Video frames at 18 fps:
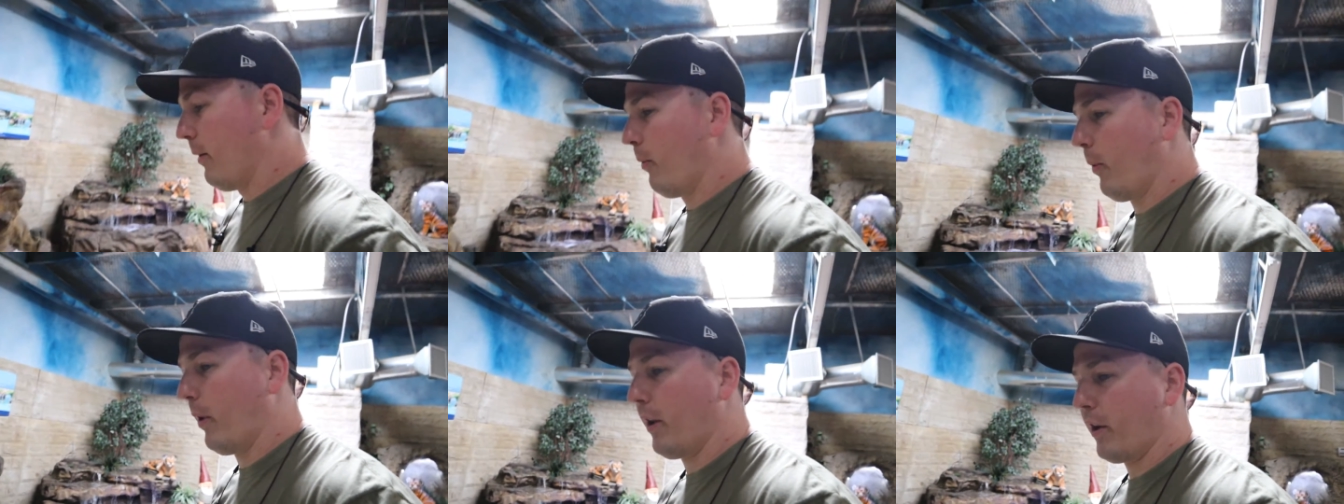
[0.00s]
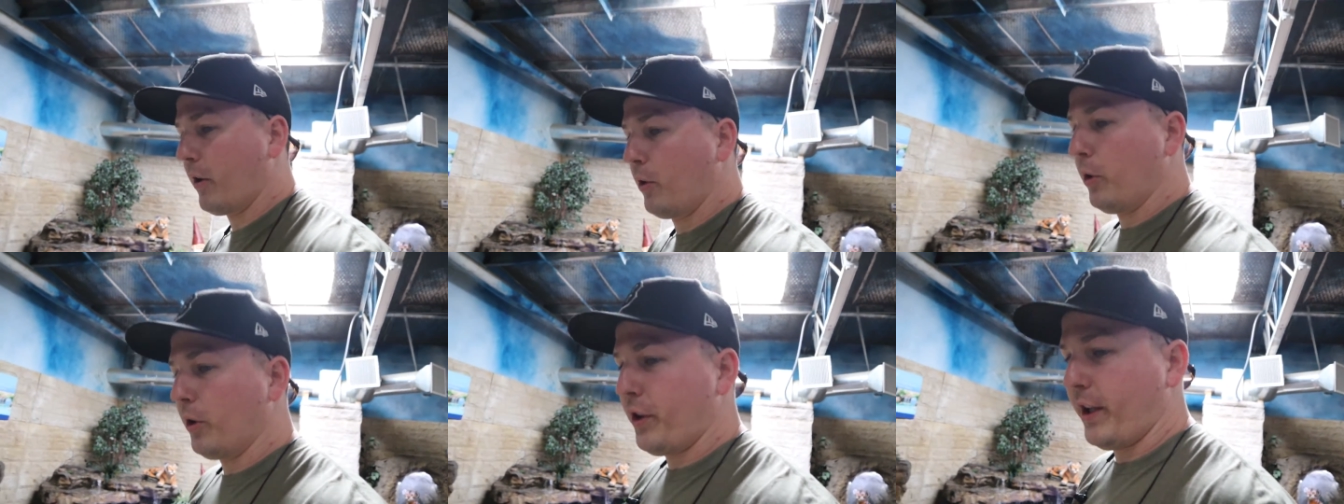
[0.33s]
One of
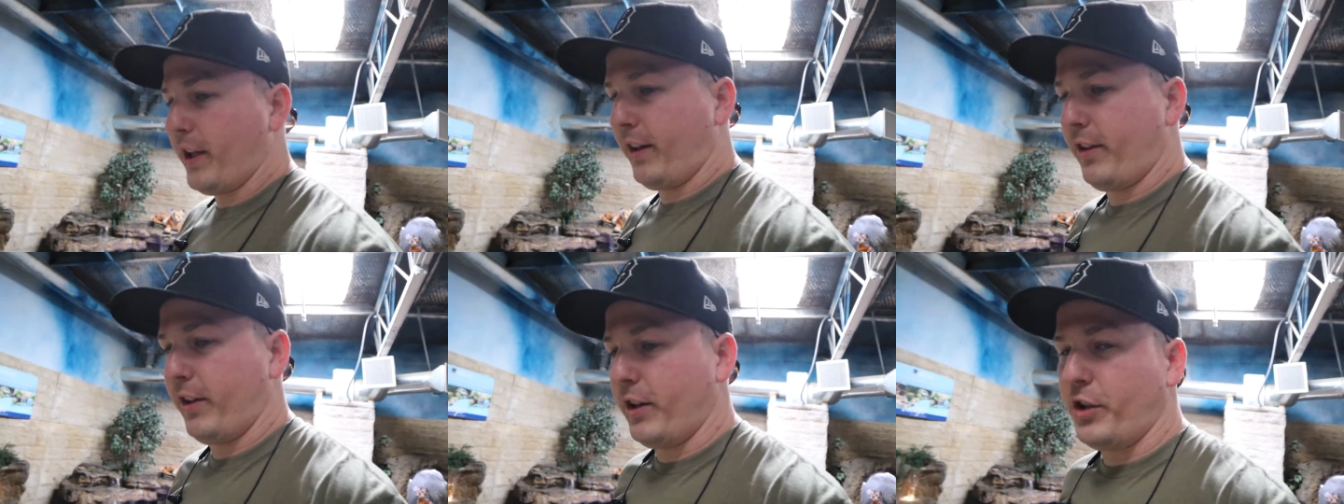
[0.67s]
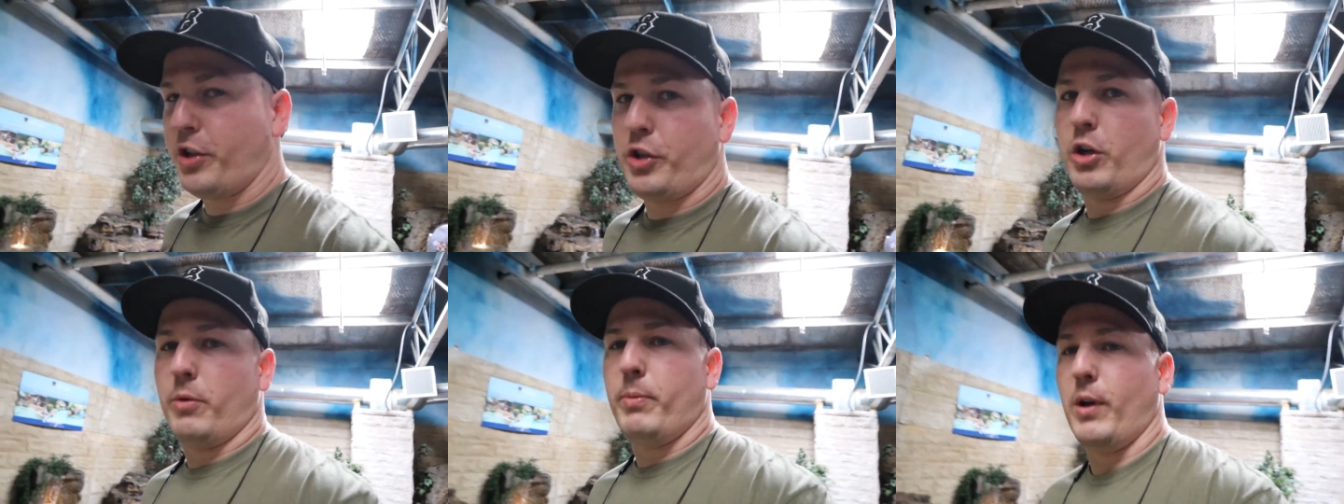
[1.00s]
the cool things that he
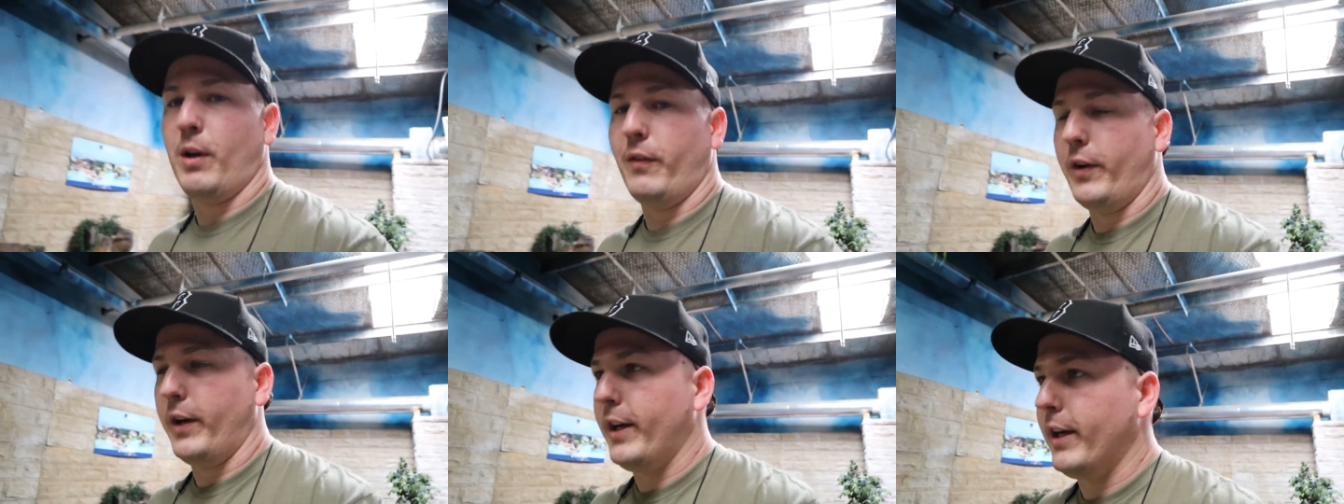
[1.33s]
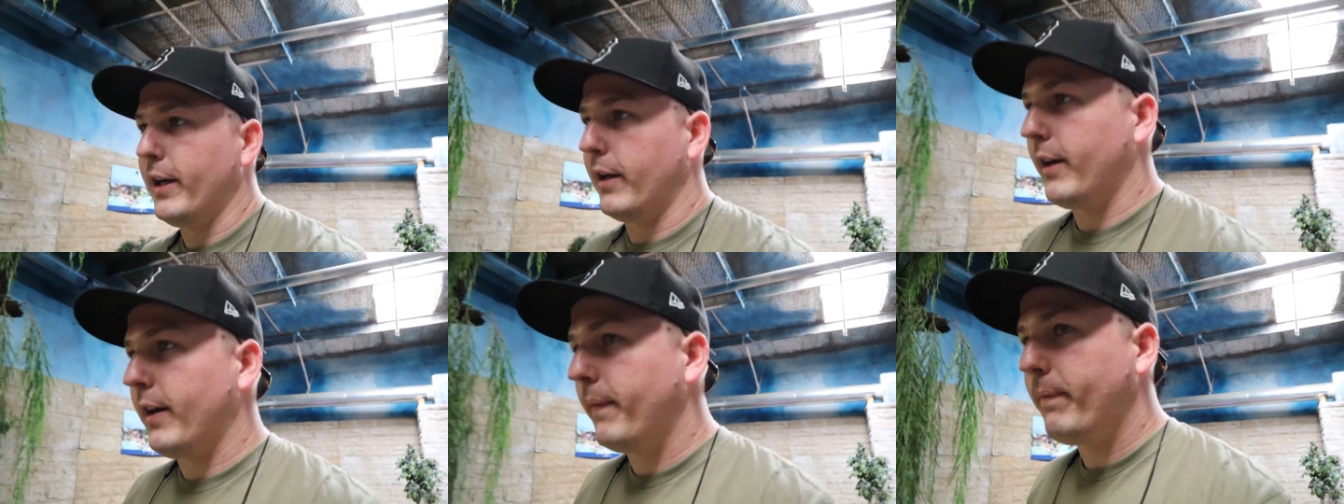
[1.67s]
showed me over
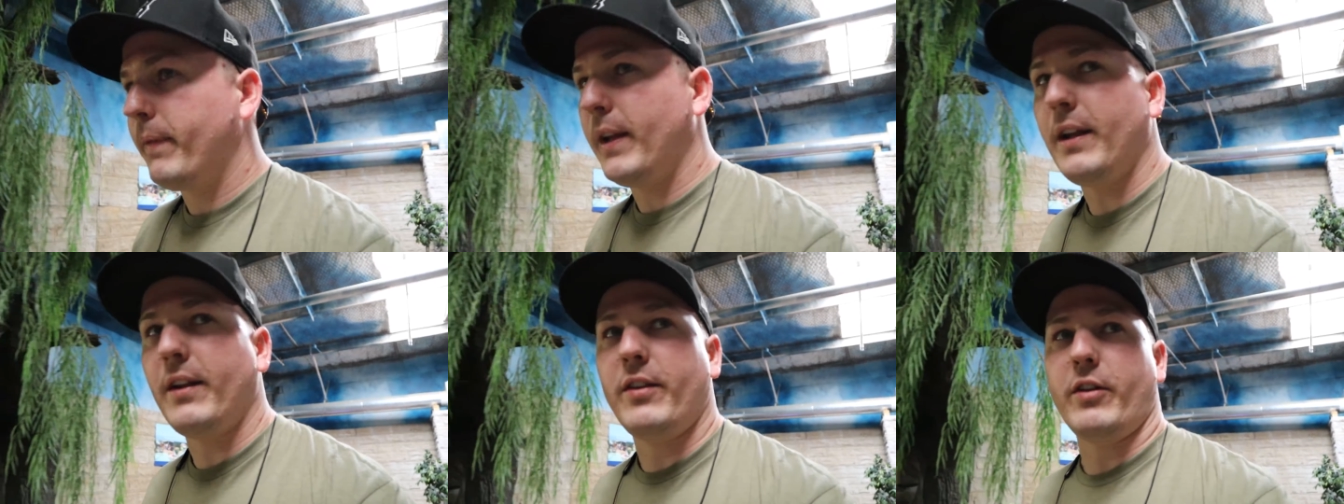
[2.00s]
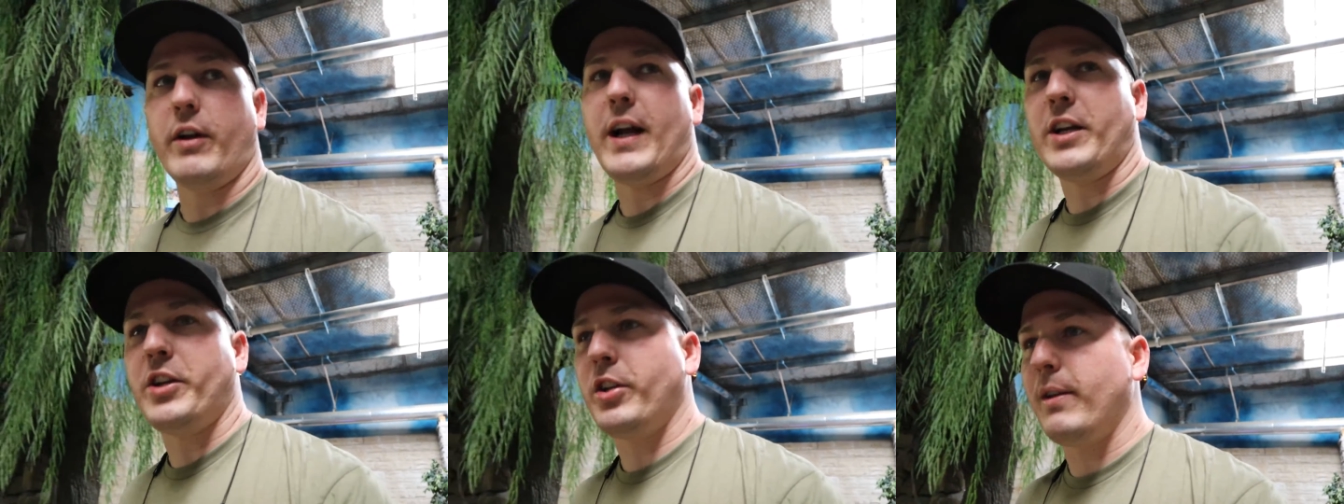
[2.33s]
here is
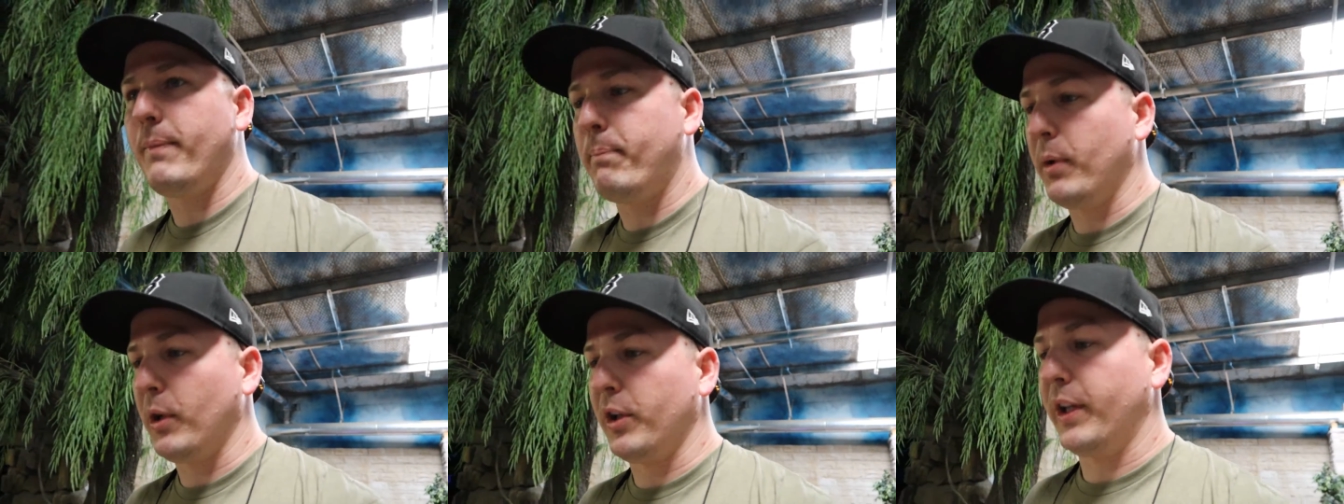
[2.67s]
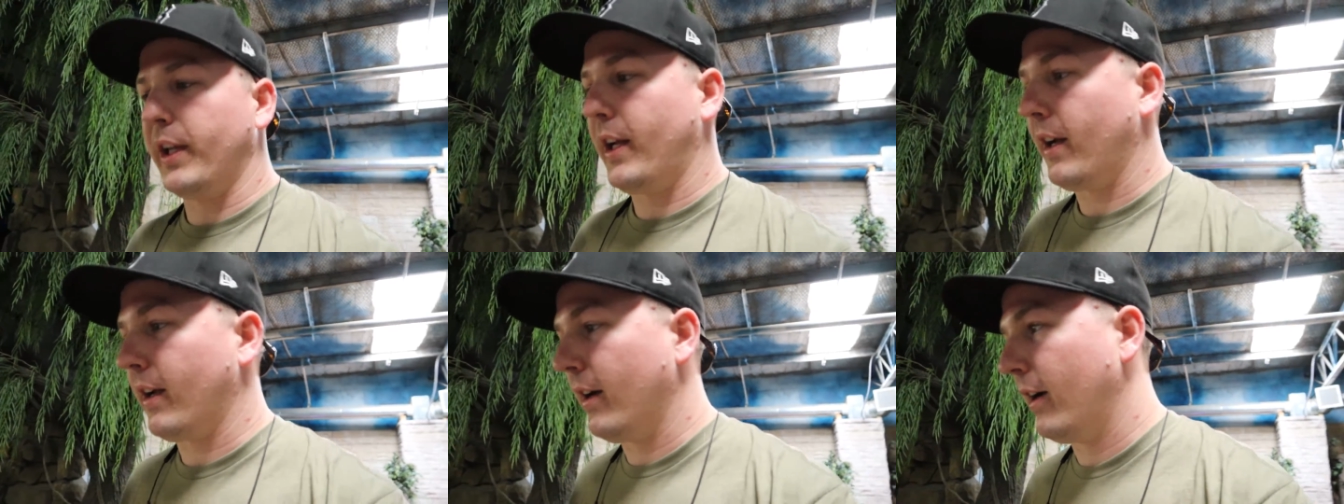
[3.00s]
they're actually
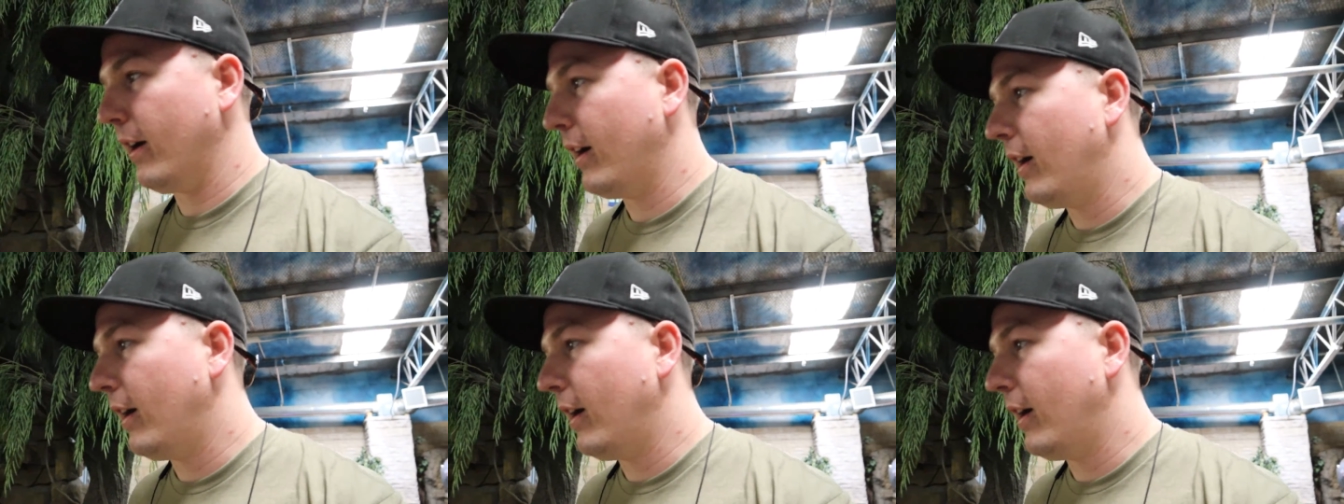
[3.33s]
building